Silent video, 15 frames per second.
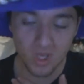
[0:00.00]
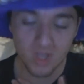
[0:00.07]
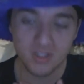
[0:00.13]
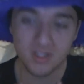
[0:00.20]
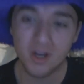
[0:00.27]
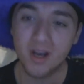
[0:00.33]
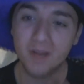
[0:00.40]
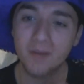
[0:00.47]

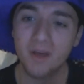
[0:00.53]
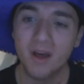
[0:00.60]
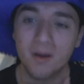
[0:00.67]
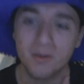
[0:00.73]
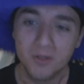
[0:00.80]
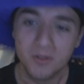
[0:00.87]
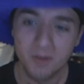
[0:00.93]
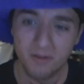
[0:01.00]
Sorry,
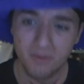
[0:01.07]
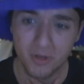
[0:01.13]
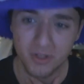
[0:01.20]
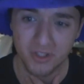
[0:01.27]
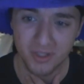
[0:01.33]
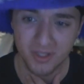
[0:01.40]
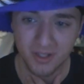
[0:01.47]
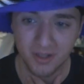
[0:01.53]
I'm losing my
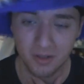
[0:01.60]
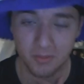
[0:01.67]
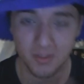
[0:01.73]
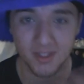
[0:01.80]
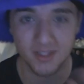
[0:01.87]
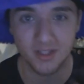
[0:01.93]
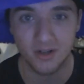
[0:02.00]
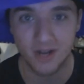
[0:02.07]
voice just a little
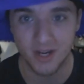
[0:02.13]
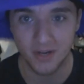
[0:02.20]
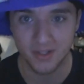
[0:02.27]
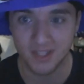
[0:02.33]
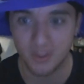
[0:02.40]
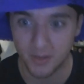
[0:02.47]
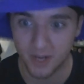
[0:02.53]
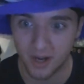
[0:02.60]
bit. So
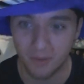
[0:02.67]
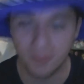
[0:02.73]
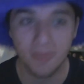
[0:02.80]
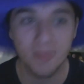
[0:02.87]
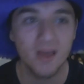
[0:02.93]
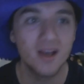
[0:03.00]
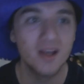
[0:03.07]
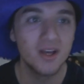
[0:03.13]
anyways, here we go.
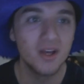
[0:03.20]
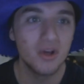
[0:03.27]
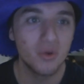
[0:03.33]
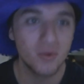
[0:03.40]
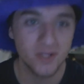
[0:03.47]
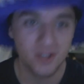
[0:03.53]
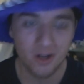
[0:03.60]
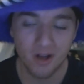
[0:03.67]

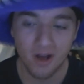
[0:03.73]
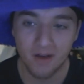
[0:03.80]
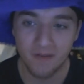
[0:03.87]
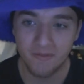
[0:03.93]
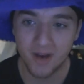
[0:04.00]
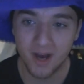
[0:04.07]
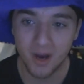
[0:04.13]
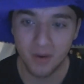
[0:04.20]
We start
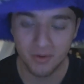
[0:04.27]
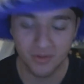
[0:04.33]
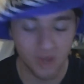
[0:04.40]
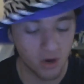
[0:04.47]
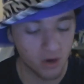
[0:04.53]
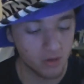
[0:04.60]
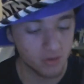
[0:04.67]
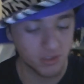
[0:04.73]
off with
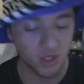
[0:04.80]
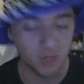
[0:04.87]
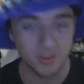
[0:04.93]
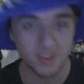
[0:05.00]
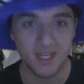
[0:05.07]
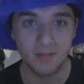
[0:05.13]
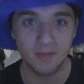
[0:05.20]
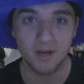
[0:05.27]
Naruto and
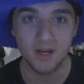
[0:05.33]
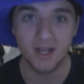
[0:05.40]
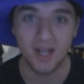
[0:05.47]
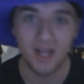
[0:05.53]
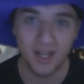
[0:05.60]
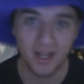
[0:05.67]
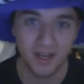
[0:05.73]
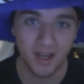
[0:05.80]
Tobi's headbutt,
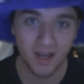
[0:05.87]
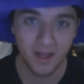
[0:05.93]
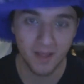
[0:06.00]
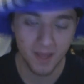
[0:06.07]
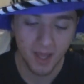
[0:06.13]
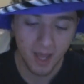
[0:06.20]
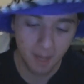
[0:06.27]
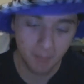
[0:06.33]
and
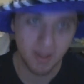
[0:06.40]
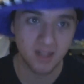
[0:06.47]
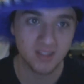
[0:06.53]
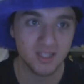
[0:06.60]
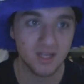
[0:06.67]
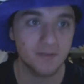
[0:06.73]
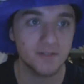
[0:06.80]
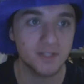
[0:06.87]
they like
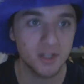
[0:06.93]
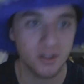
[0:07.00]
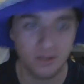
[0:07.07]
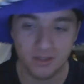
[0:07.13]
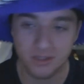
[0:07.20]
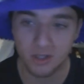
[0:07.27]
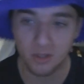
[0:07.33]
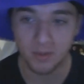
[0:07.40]
bounce off each other,
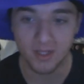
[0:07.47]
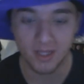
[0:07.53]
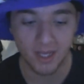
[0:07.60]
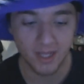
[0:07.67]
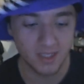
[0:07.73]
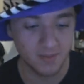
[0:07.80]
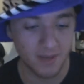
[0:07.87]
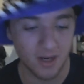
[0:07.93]
and Tobi
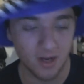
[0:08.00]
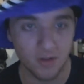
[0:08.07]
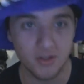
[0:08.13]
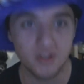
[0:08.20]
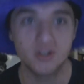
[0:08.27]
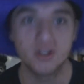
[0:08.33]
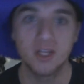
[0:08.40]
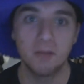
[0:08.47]
lands back on the
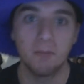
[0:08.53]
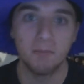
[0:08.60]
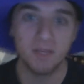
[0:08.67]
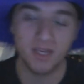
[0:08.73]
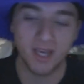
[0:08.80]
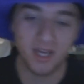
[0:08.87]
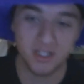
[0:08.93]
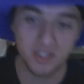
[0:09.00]
tree, and B
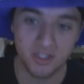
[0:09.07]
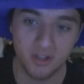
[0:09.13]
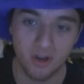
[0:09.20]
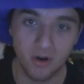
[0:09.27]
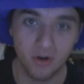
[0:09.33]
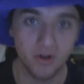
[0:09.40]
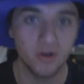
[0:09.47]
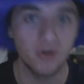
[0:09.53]
catches
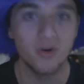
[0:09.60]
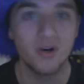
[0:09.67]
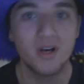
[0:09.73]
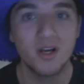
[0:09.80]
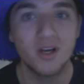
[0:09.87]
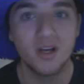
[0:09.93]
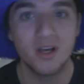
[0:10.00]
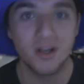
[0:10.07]
Naruto,
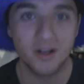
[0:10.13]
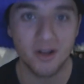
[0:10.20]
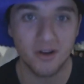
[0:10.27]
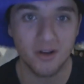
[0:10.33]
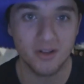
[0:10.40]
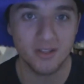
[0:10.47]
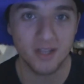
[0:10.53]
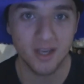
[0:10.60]
and
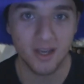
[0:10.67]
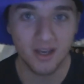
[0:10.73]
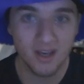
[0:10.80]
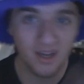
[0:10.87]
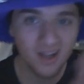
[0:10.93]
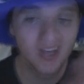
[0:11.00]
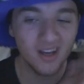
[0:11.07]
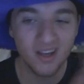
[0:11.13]
Naruto's like,
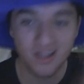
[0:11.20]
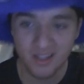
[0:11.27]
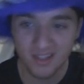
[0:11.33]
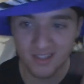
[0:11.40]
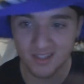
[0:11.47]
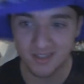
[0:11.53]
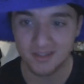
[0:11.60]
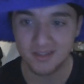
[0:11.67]
"Huh,
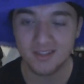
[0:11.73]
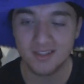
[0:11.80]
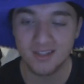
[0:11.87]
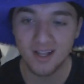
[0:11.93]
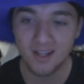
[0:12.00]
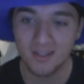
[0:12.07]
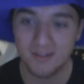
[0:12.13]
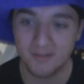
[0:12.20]
it's a
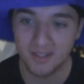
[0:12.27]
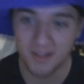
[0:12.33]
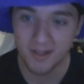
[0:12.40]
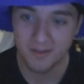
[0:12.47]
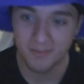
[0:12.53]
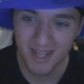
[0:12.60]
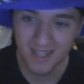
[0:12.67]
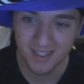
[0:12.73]

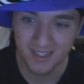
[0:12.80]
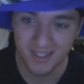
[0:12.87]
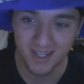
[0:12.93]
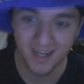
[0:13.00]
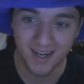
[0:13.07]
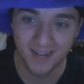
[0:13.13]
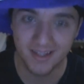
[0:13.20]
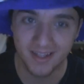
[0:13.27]
solid mask you
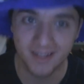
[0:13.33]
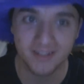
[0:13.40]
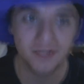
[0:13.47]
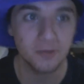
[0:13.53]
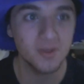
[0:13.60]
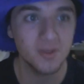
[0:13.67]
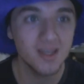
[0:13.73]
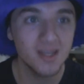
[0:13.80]
got there,
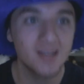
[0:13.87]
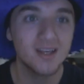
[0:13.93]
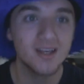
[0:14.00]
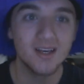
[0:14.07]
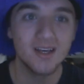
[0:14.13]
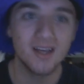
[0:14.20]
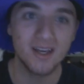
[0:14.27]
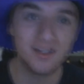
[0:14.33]
Tobi."
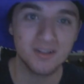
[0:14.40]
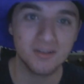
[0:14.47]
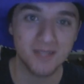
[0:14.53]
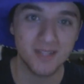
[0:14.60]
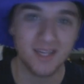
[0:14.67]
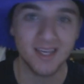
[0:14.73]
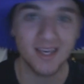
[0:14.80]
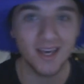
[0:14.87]
And
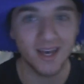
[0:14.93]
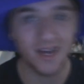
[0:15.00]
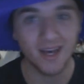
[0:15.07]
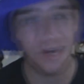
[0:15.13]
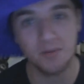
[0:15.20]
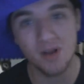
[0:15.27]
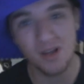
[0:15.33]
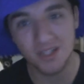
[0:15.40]
Tobi's like, "Yeah,
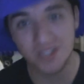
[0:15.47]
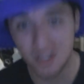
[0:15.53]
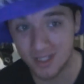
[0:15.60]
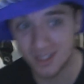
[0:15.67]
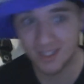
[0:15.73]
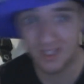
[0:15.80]
I probably should have